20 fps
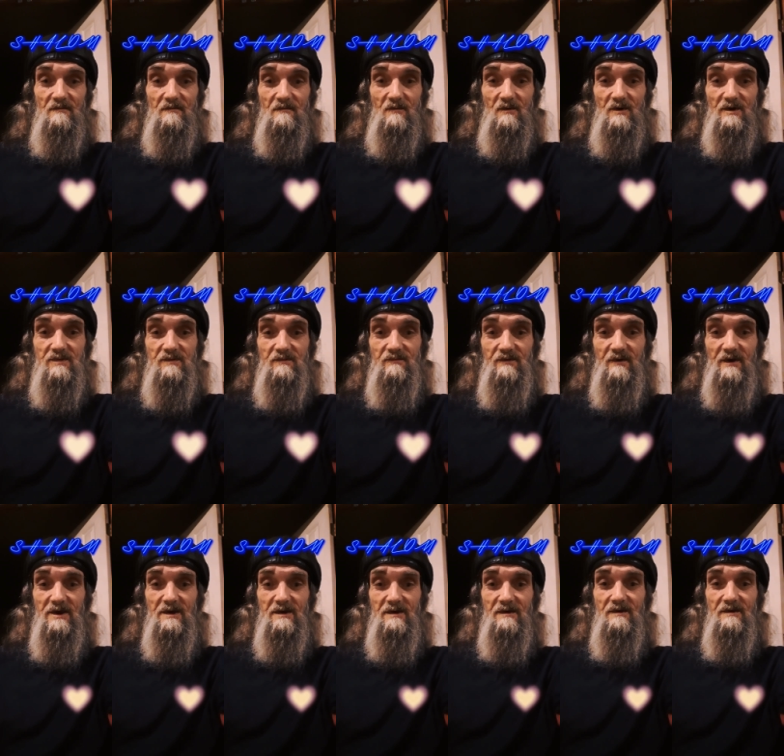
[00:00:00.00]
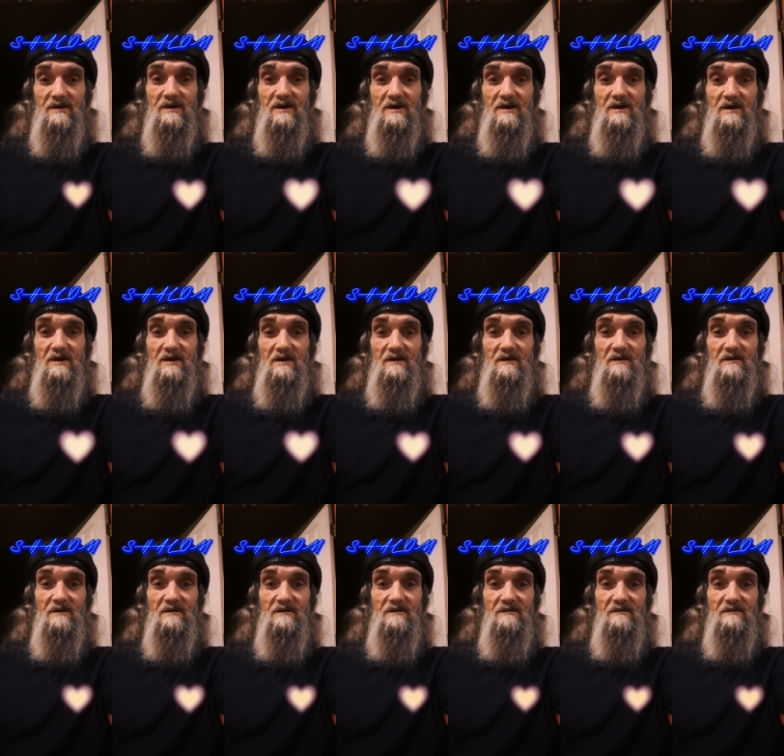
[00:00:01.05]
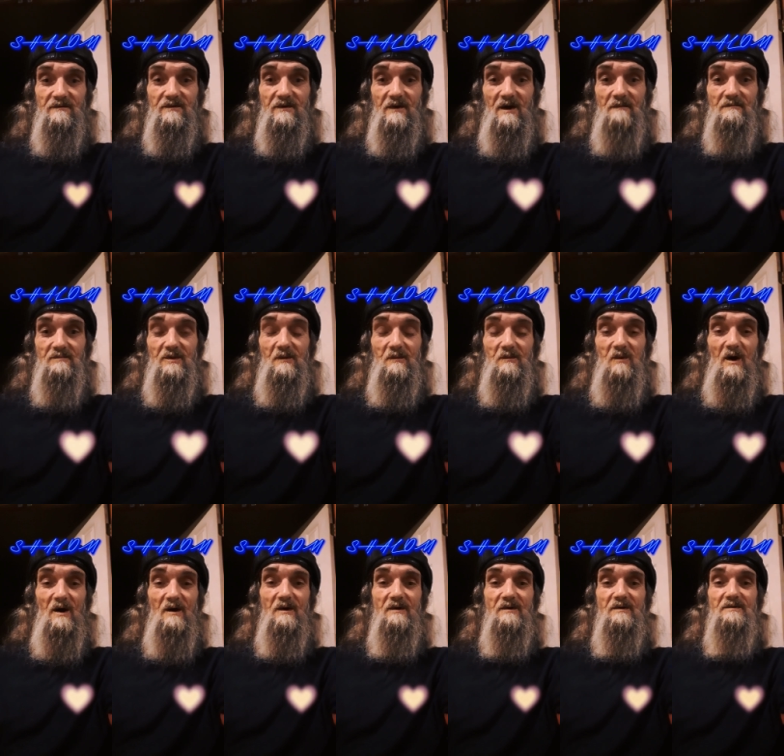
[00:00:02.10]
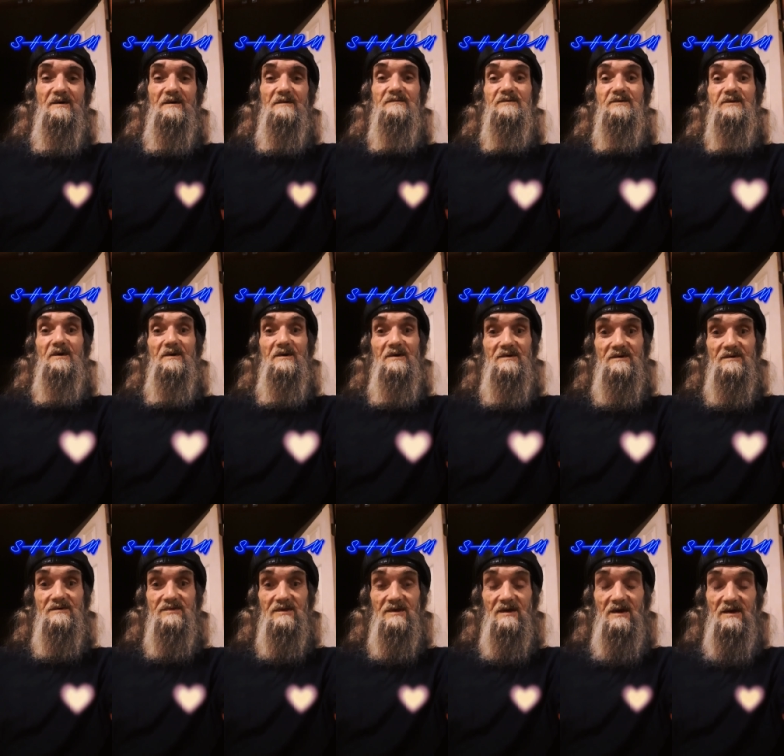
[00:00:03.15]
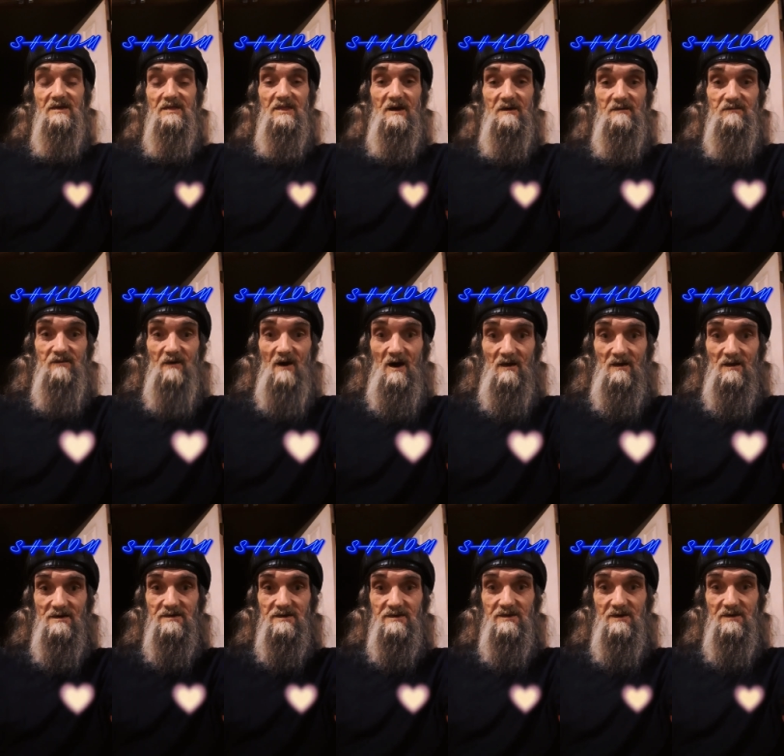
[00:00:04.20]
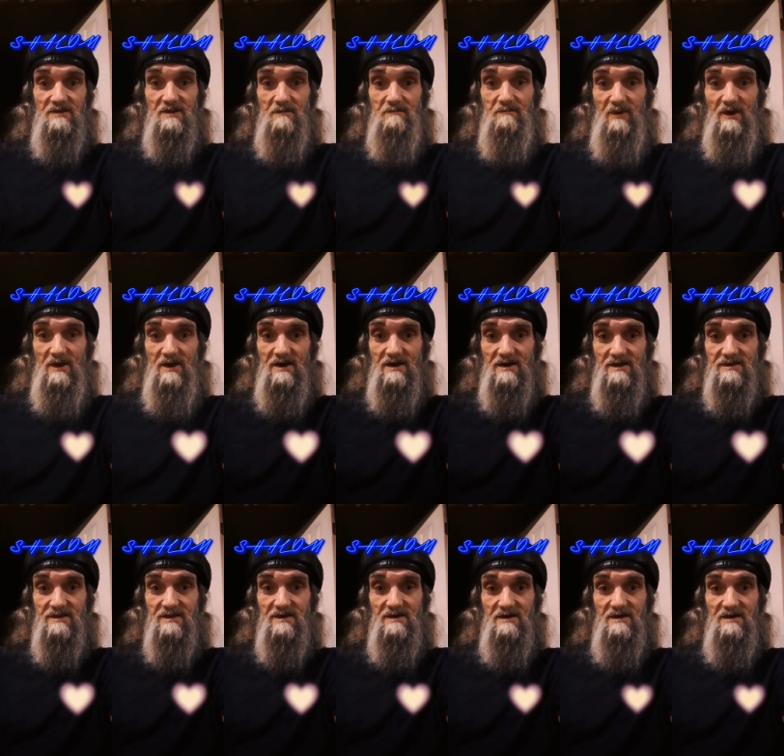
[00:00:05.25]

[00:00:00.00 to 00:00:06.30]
with fear from the word of truth, they fall into the pit